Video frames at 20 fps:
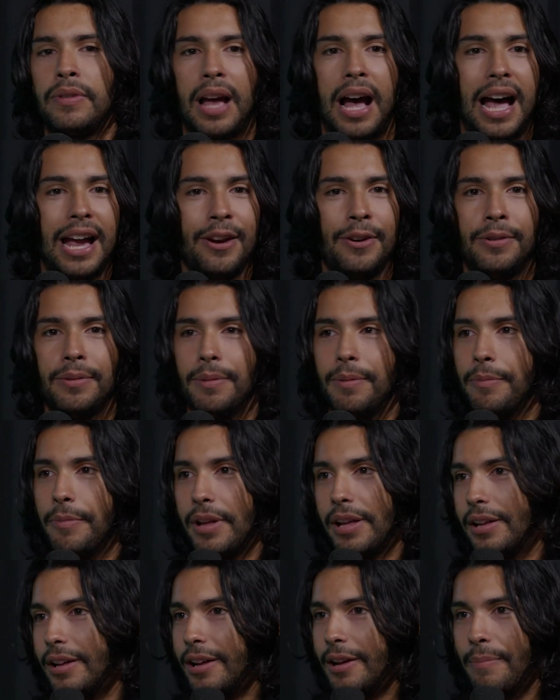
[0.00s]
hired
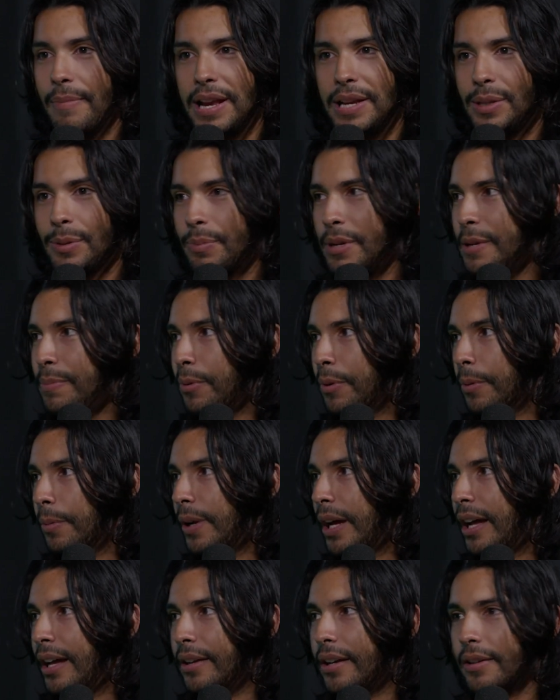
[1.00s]
amazing people.
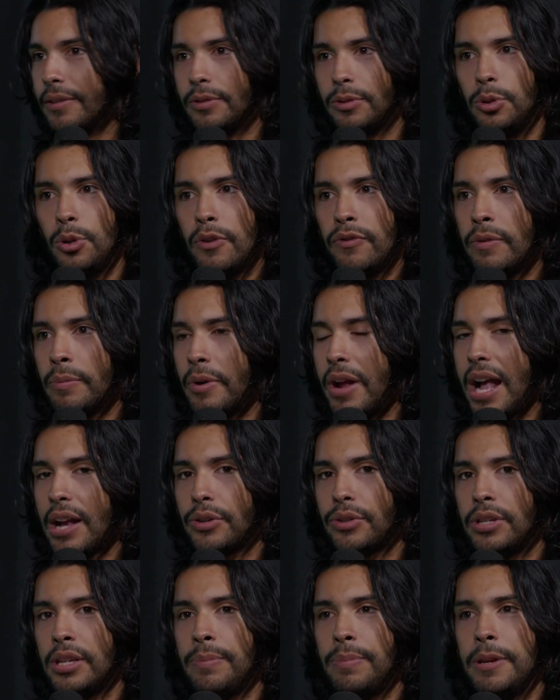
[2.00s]
2 of them are
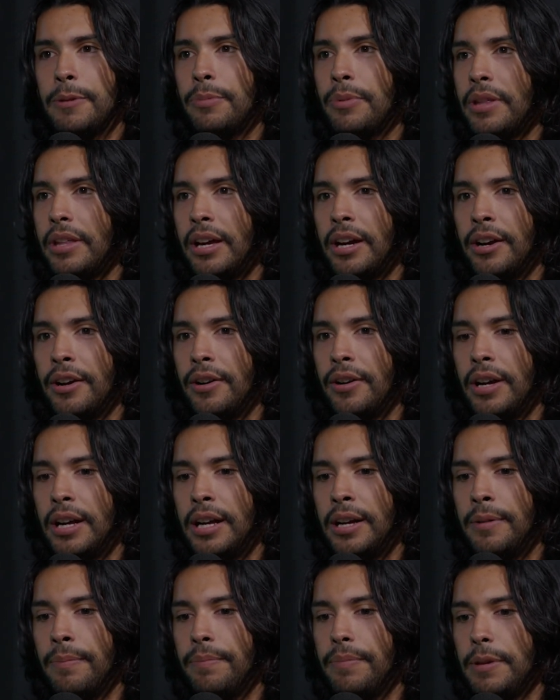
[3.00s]
actually people
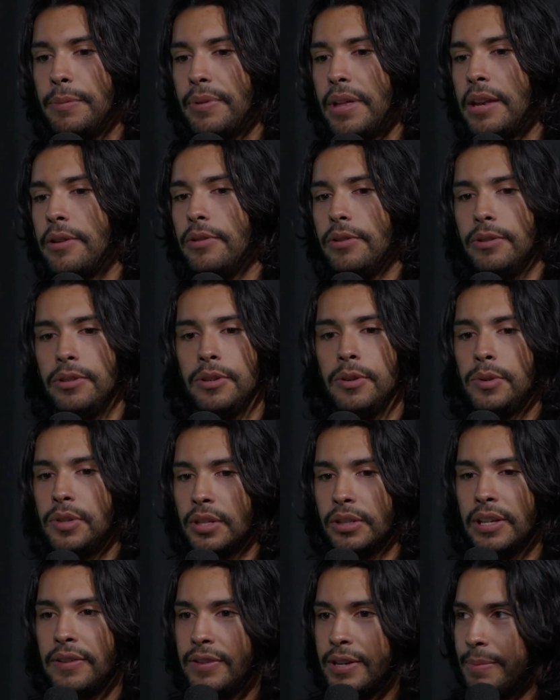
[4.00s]
that used
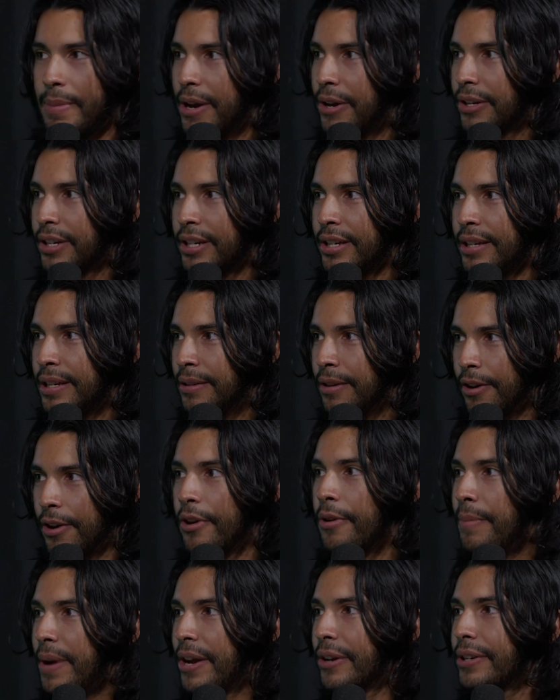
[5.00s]
to live in America and
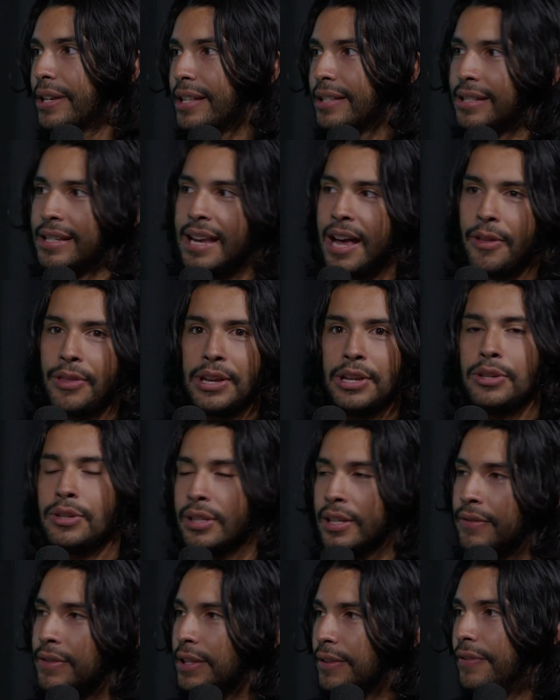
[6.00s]
are Americans, and now they just
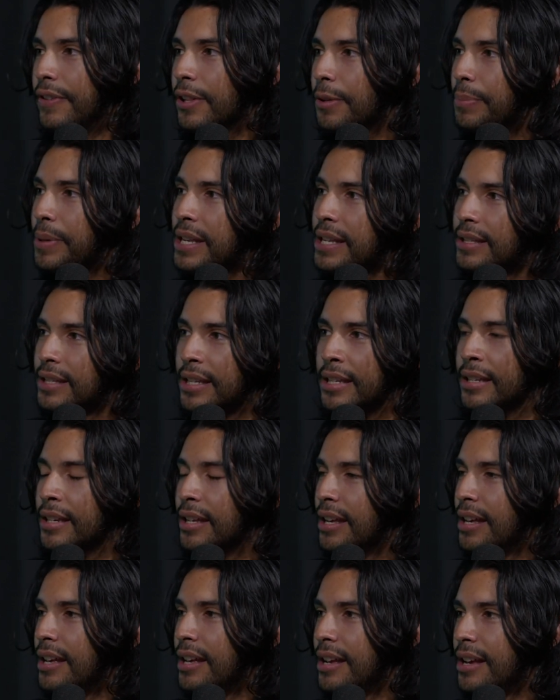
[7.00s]
live in the Philippines and
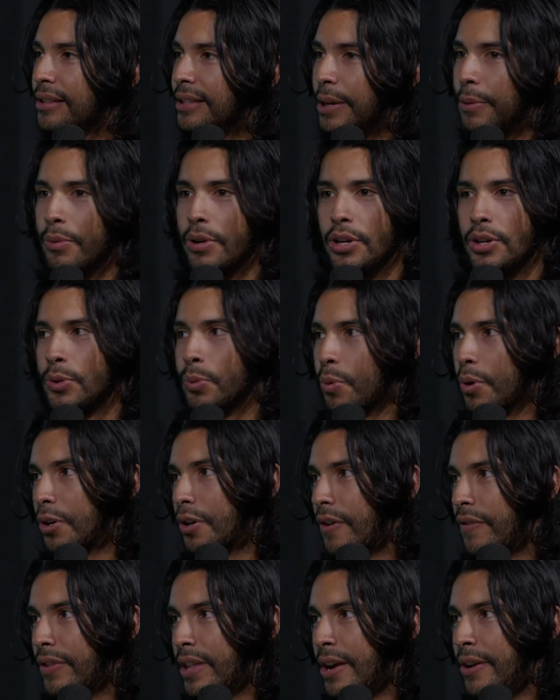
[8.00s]
they want to just work
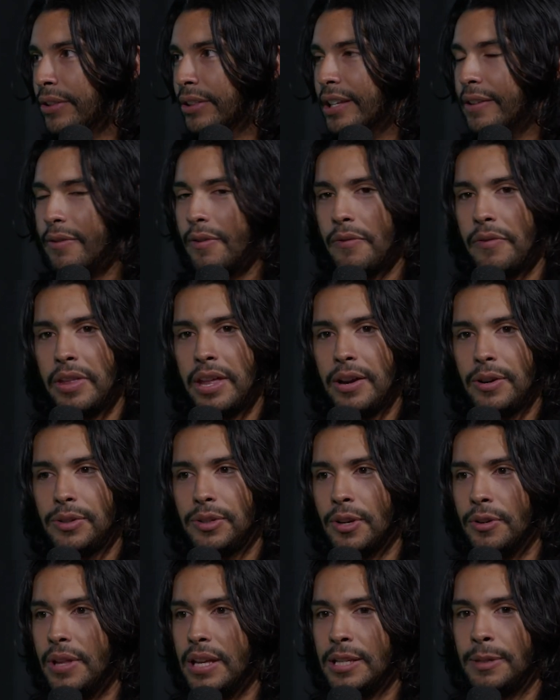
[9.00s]
over there and live over there.
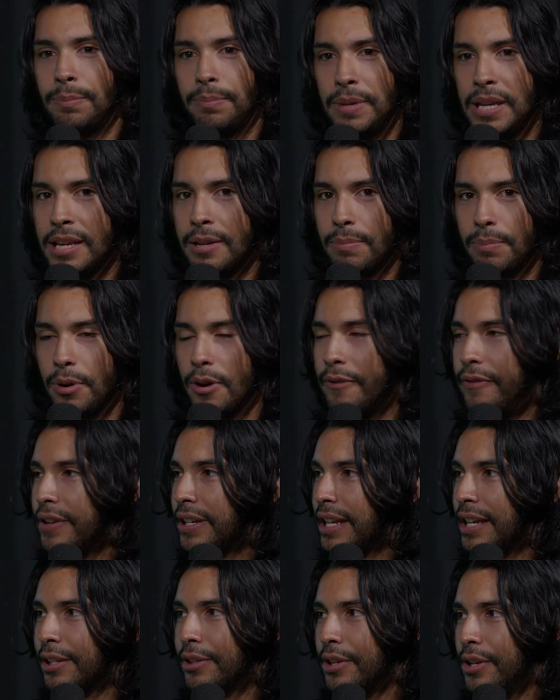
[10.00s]
So they speak
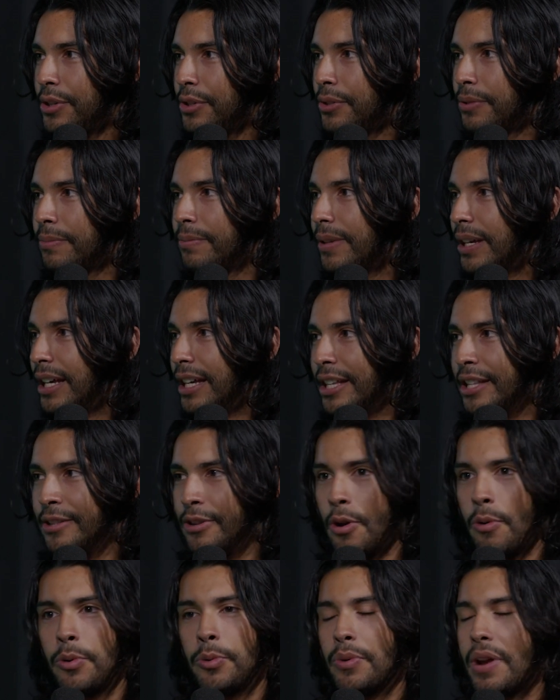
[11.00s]
perfect English. And
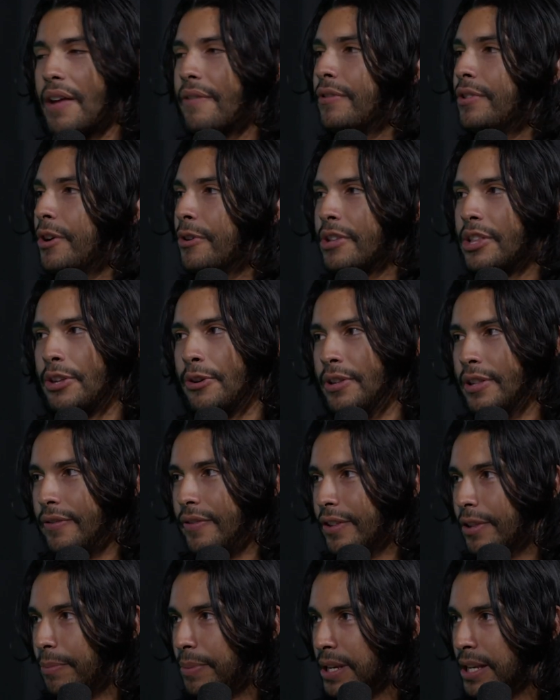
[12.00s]
no one would ever know that they're in the
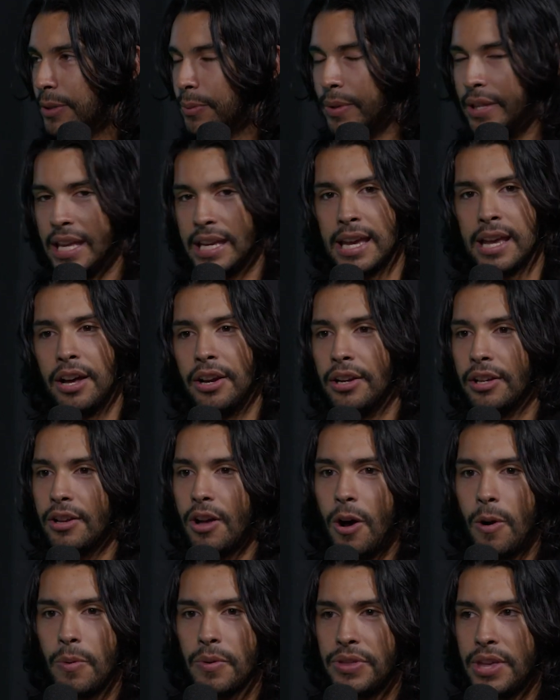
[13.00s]
Philippines when they get on a
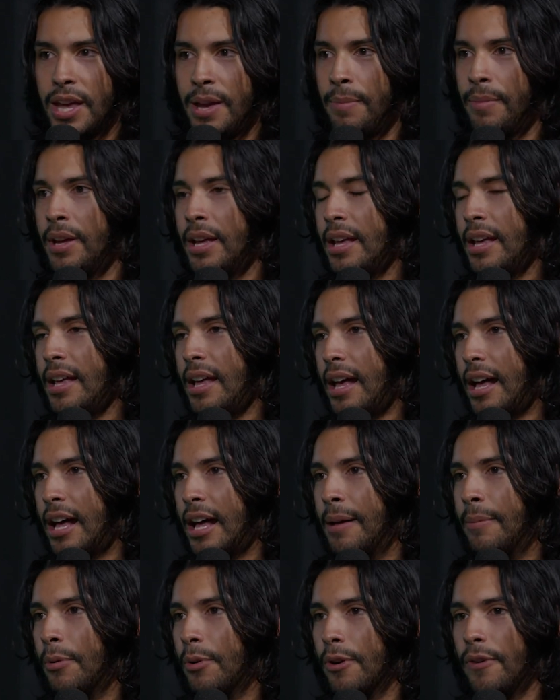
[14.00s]
call with them,
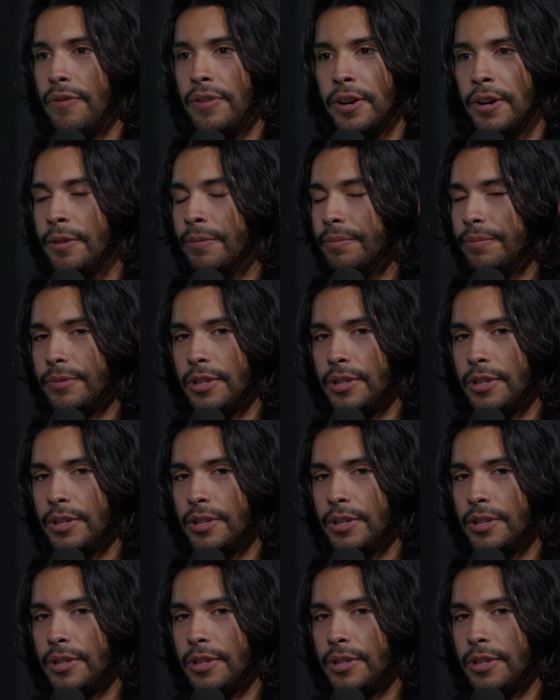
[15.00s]
or if they're